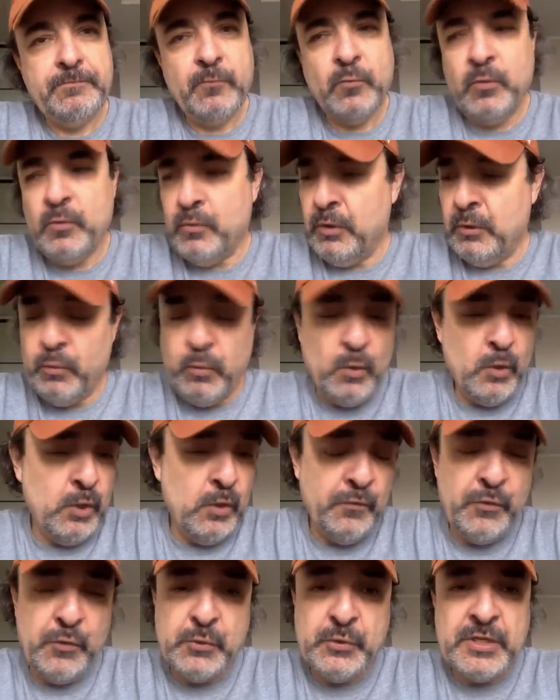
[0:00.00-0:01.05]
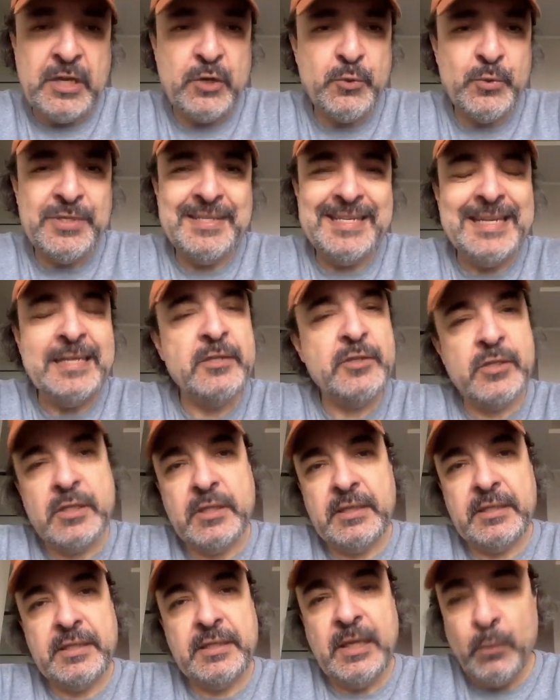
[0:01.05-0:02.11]
Roll over those countries
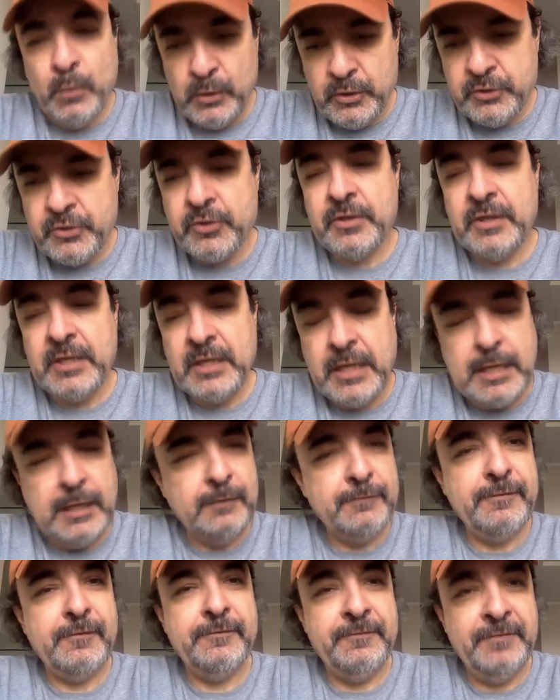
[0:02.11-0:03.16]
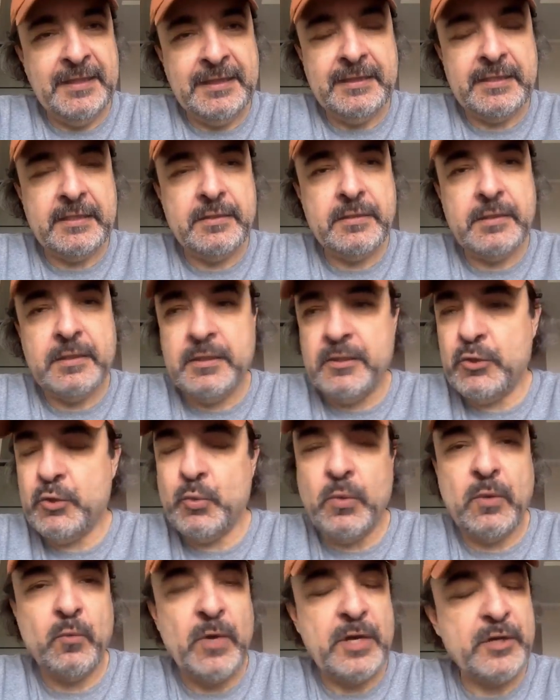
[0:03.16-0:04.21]
instantly. They will turn the Gulf of Finland
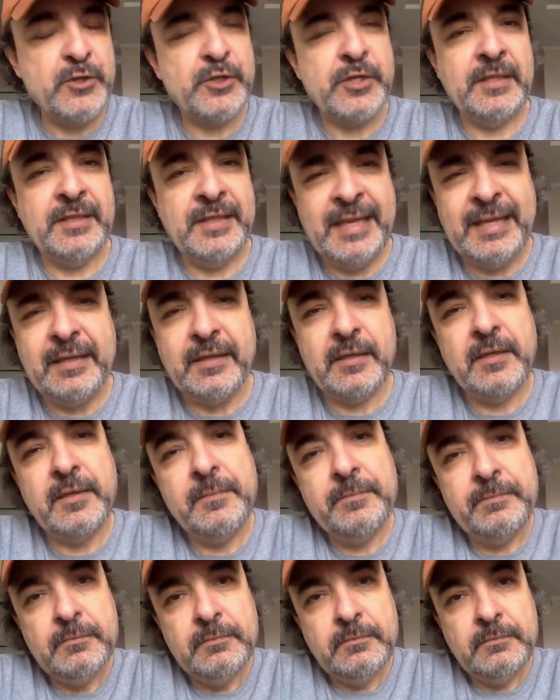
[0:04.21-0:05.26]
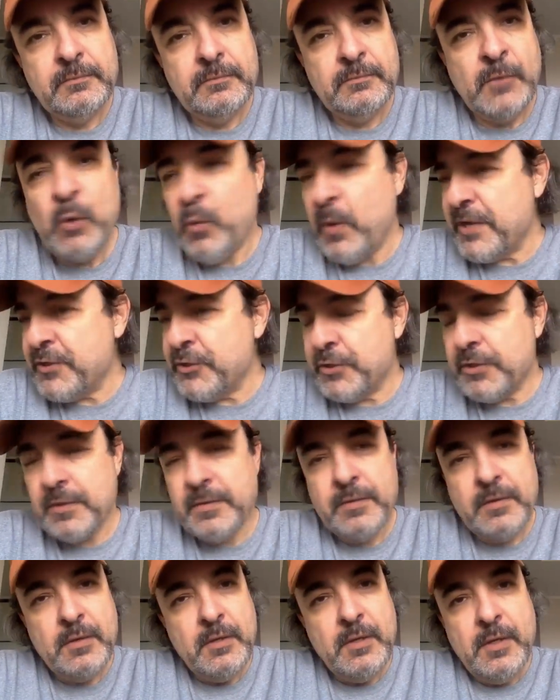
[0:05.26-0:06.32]
into a Russian lake. No question.
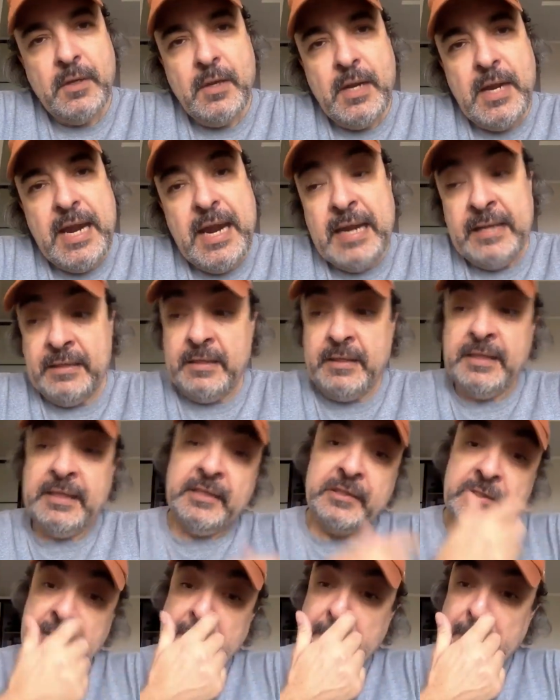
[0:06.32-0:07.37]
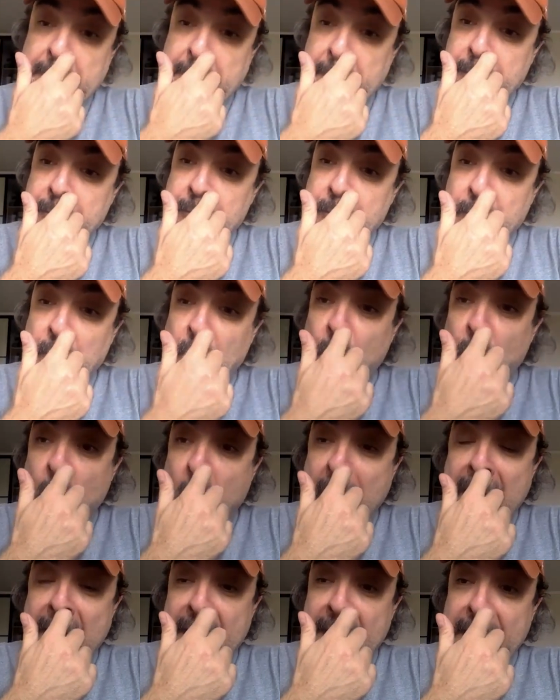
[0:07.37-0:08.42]
And the thing is, see, do you know
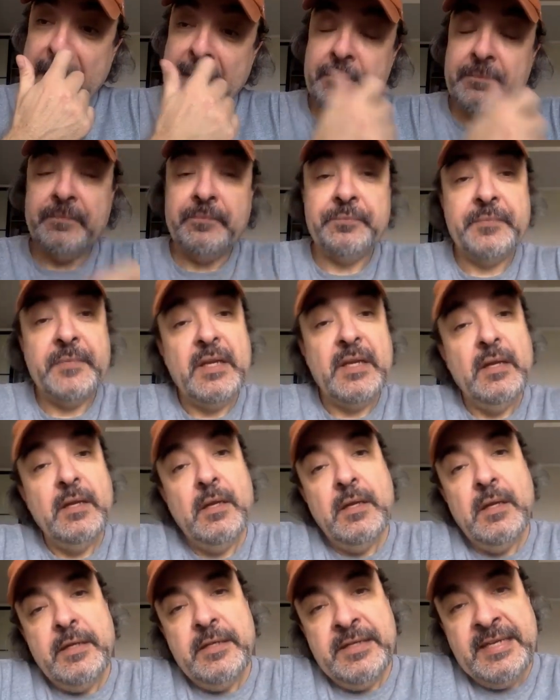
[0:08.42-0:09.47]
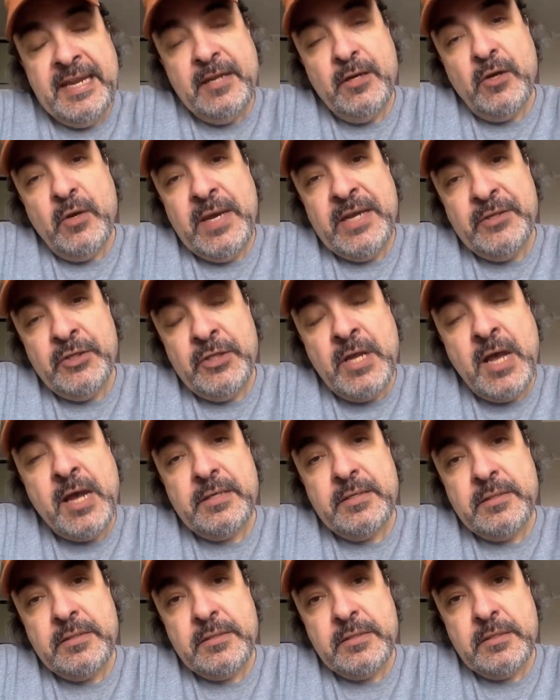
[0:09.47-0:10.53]
why NATO has
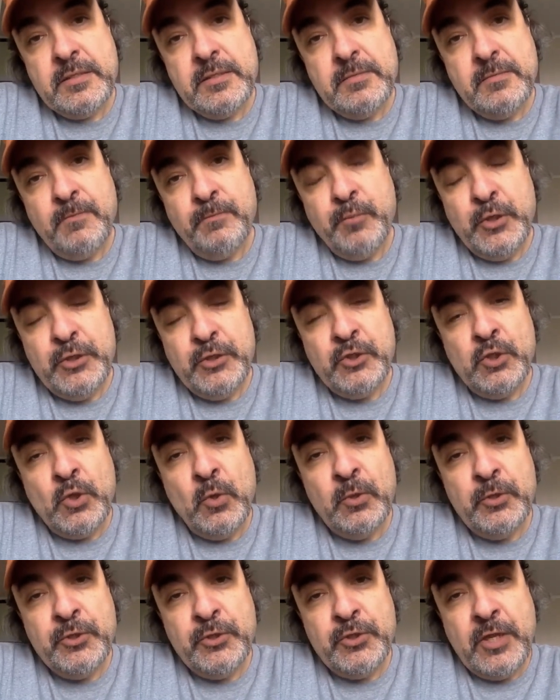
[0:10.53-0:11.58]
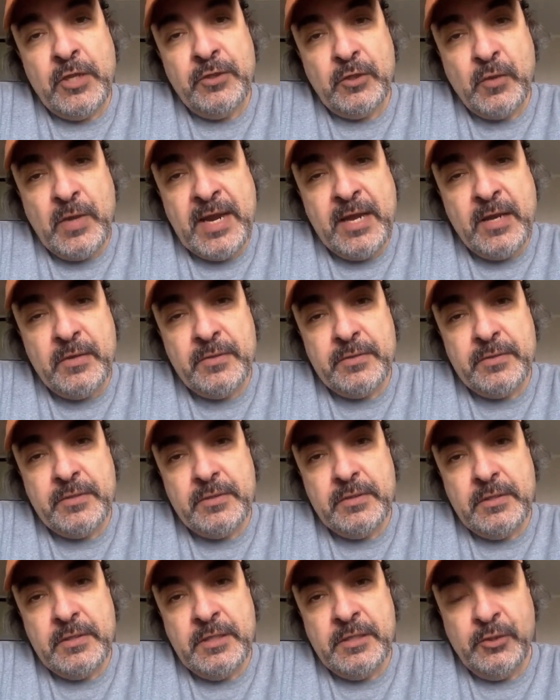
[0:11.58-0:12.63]
not put soldiers on the ground
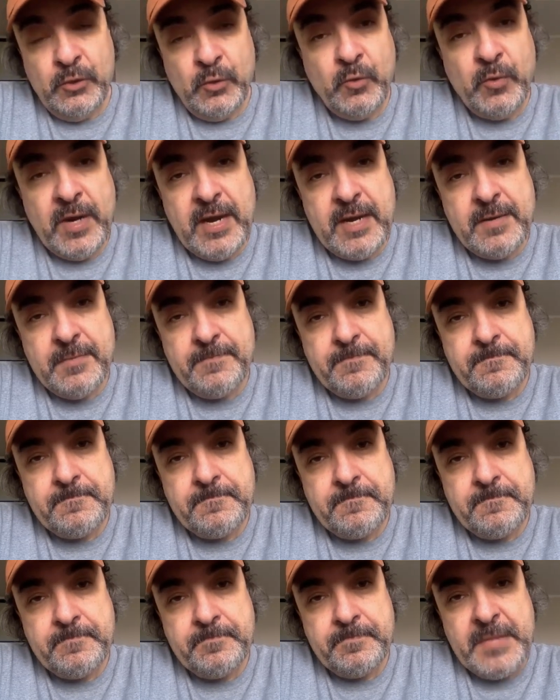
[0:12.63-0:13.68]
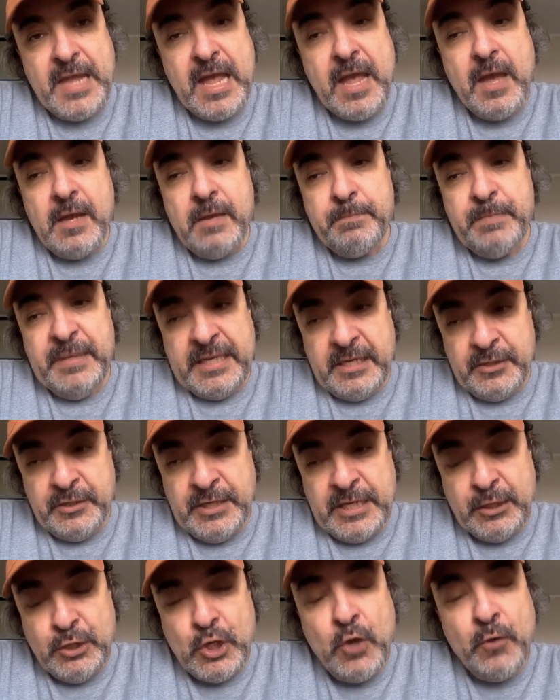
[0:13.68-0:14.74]
in Ukraine? Because
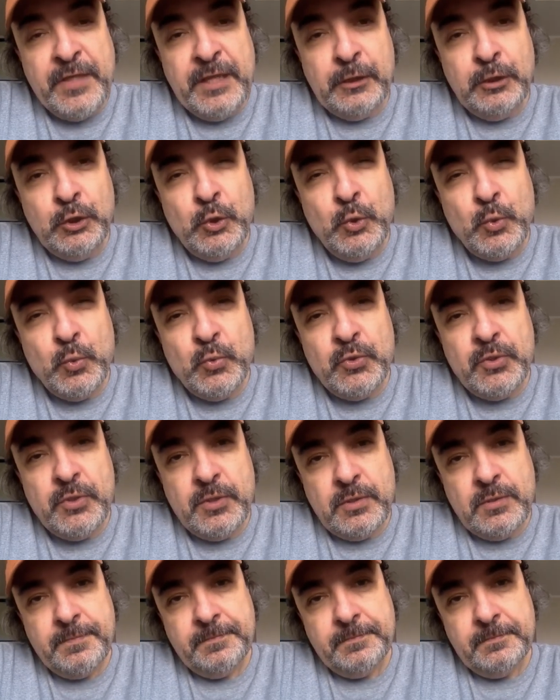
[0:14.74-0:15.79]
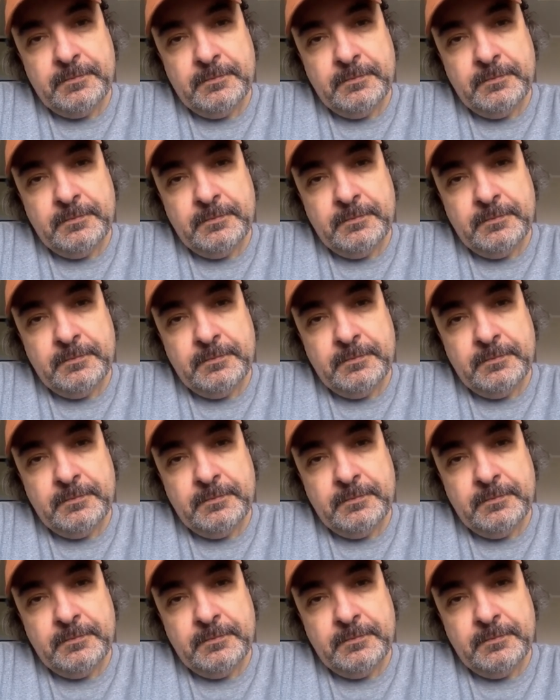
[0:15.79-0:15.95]
they know they'll lose.